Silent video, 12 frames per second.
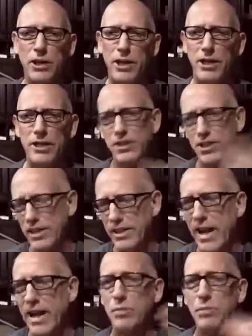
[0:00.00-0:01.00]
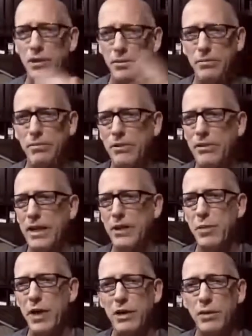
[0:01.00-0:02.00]
He didn't say that, but that's
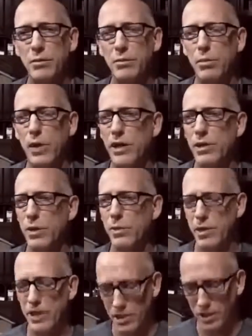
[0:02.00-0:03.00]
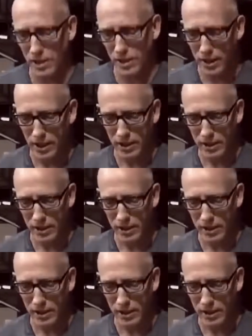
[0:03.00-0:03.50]
my interpretation,